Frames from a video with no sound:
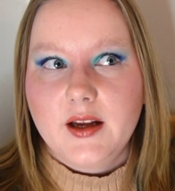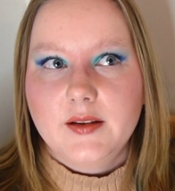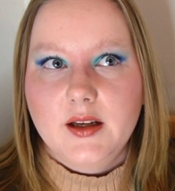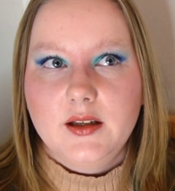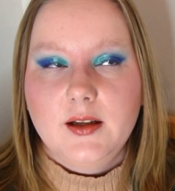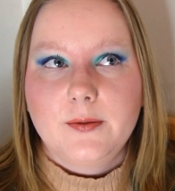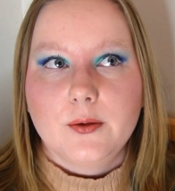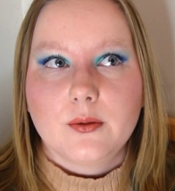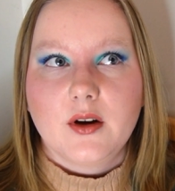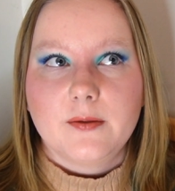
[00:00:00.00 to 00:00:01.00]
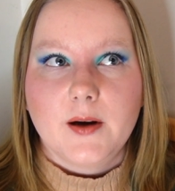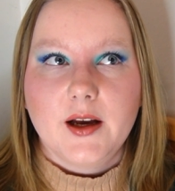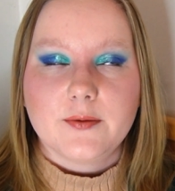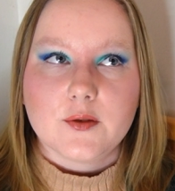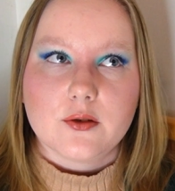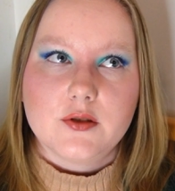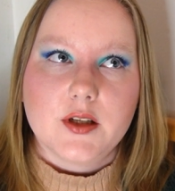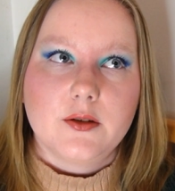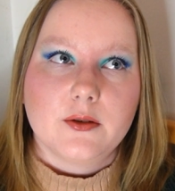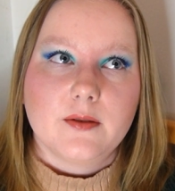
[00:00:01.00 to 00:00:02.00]
And then if I have to
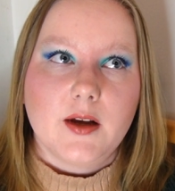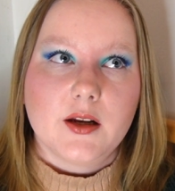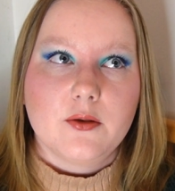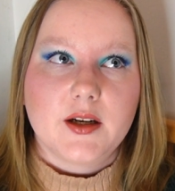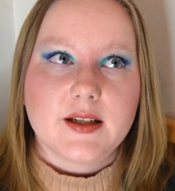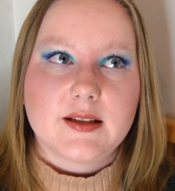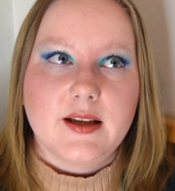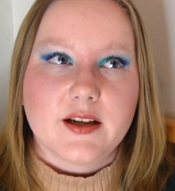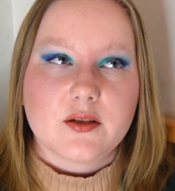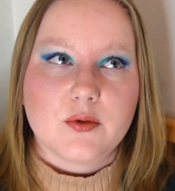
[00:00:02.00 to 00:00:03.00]
consider the value added tax,